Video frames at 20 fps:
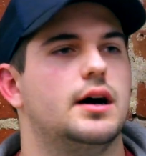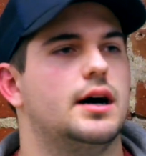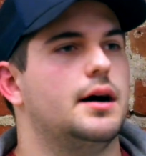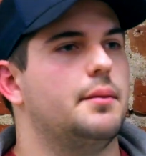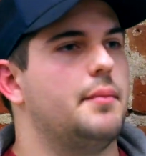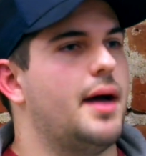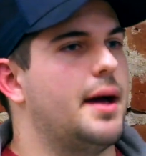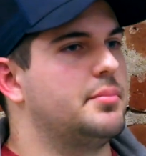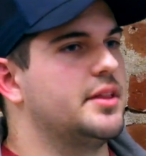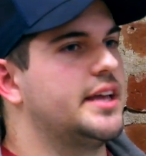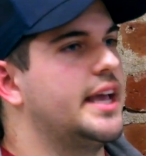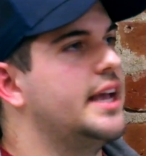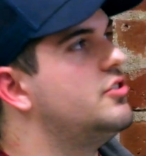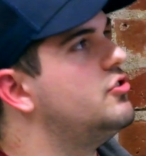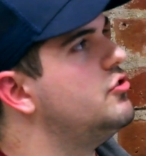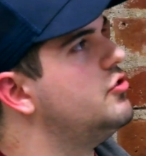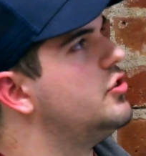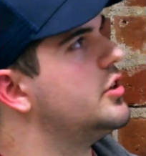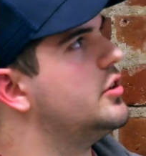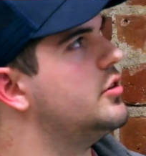
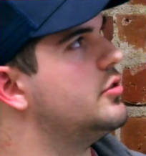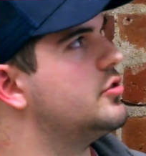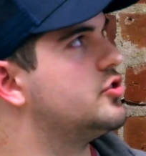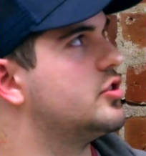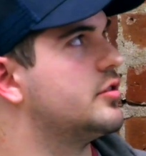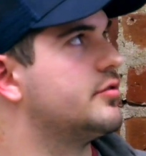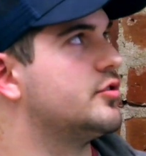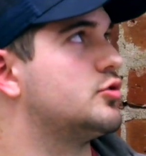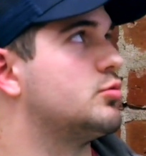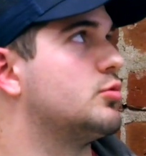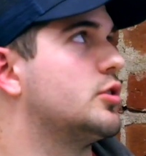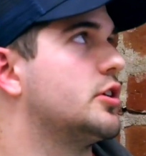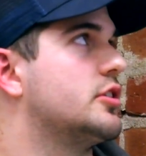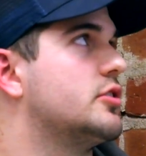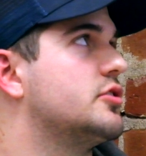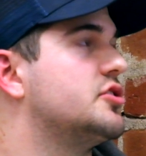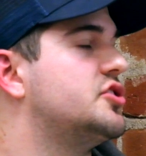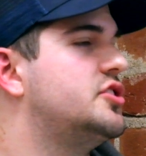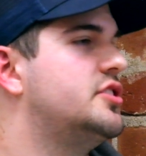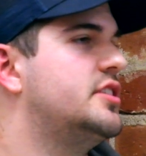applications you can do with service
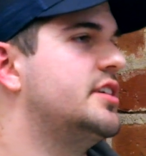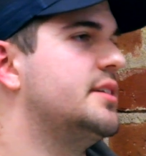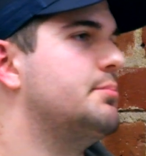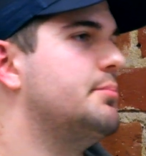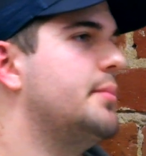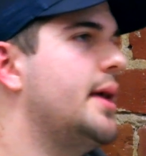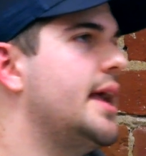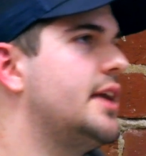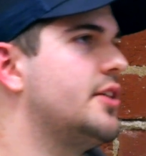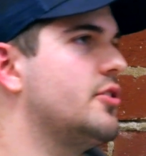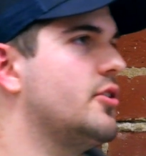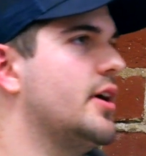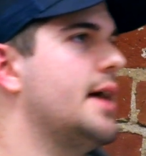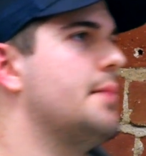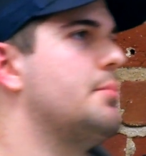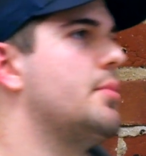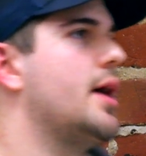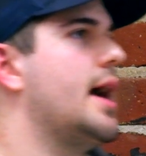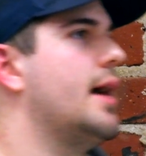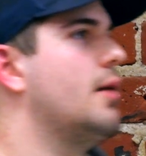workers to make your
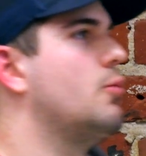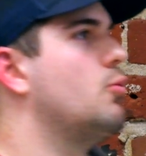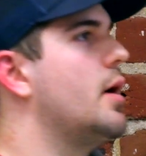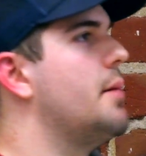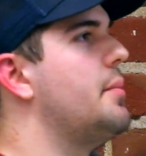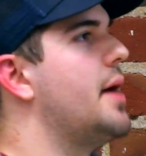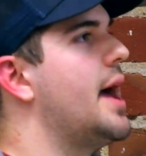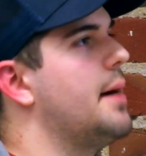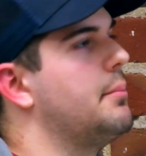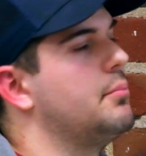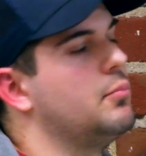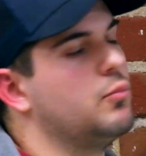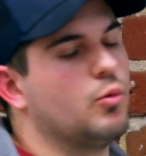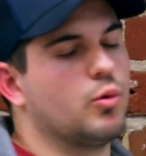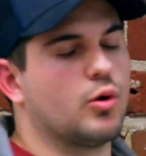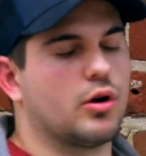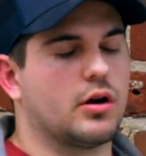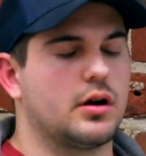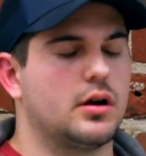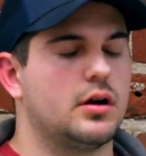web app
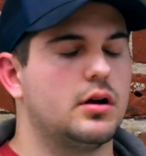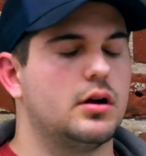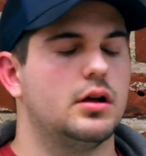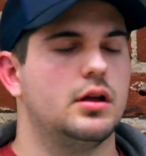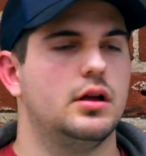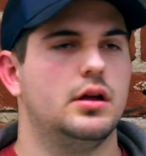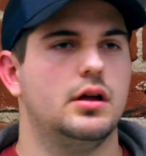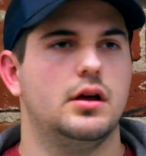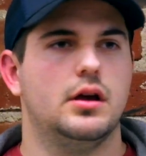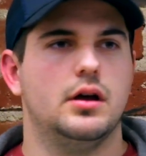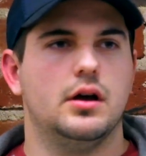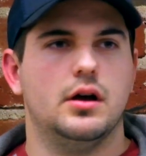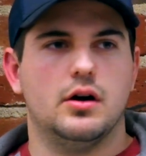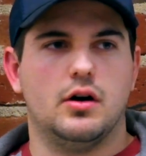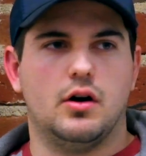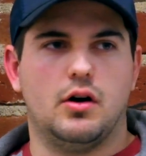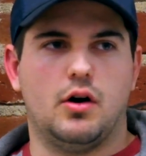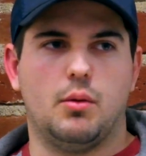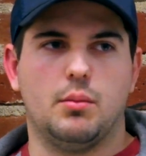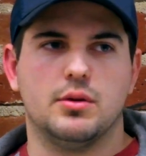work
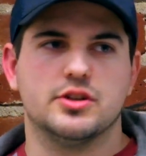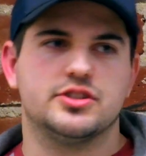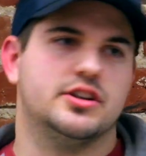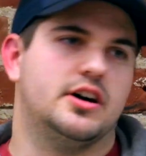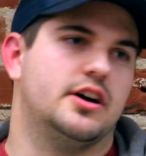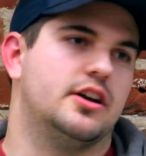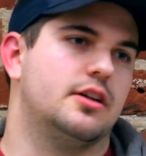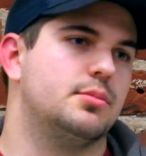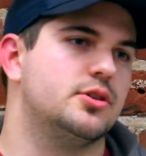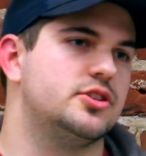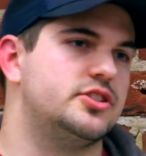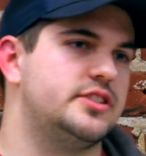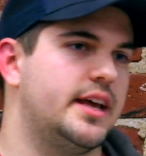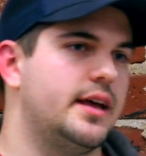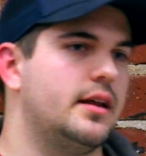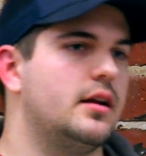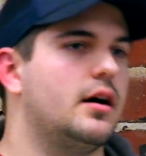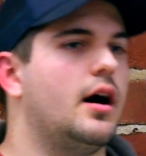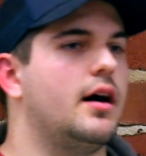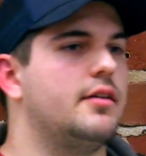almost
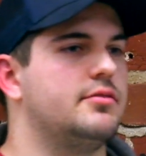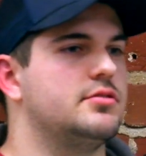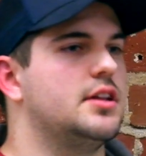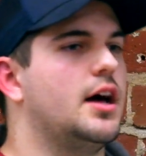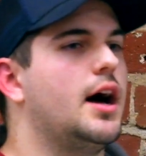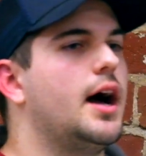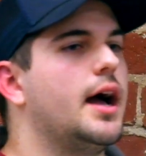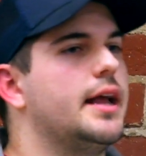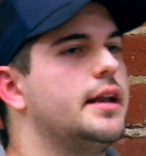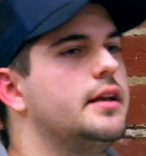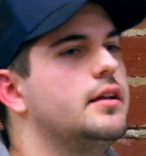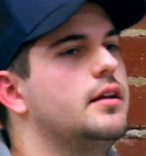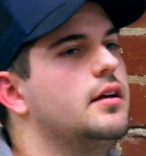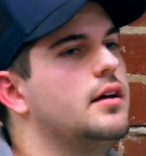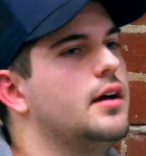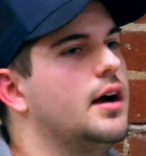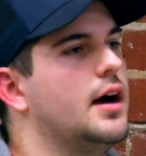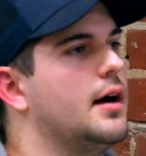100% offline